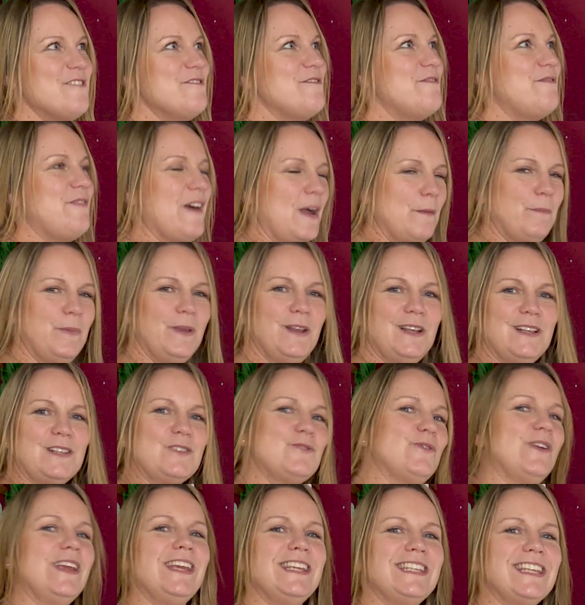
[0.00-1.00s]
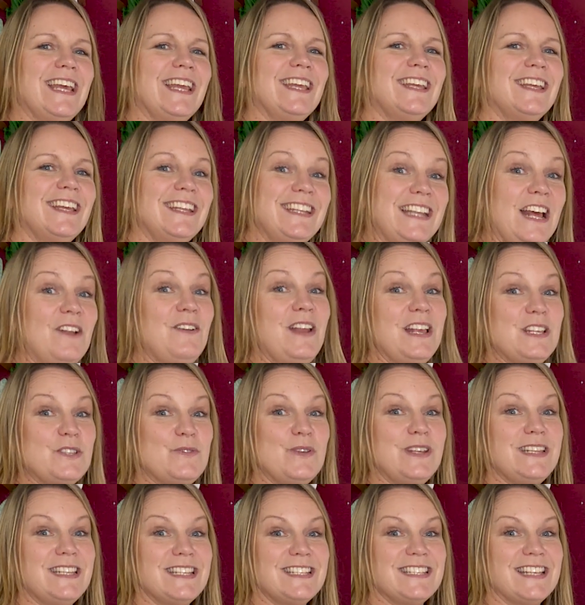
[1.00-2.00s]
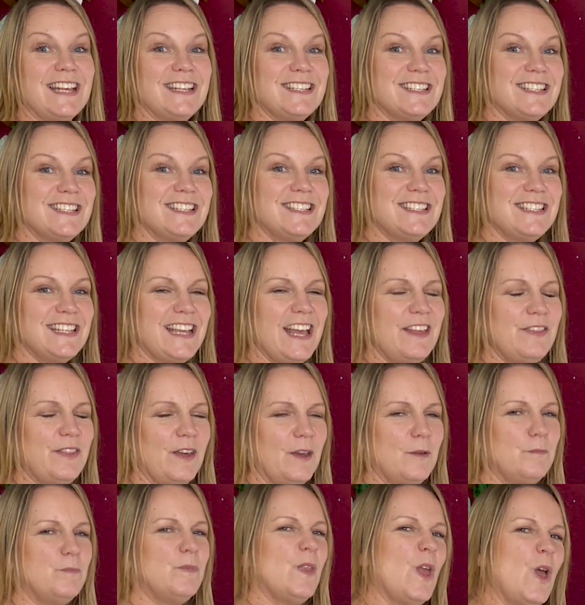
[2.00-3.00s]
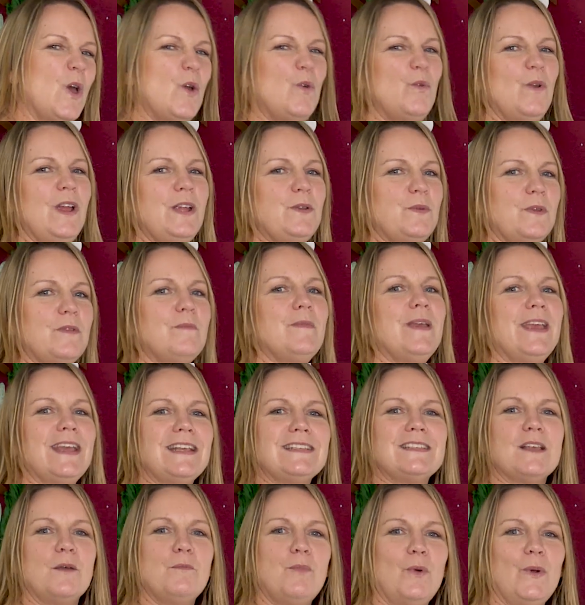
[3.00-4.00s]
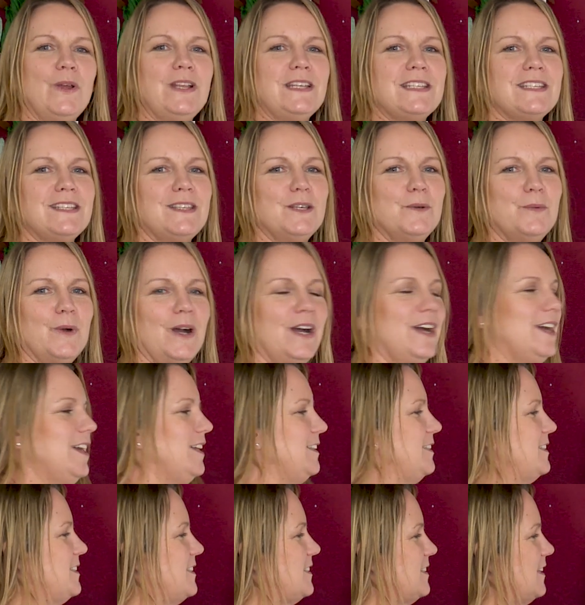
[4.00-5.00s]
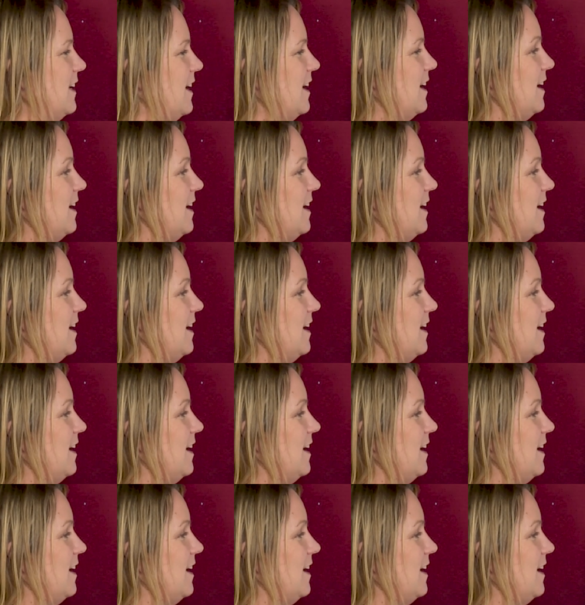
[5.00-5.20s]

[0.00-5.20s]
Fabulous reading. Now let's read the sentence together. Read with me as I point to the words.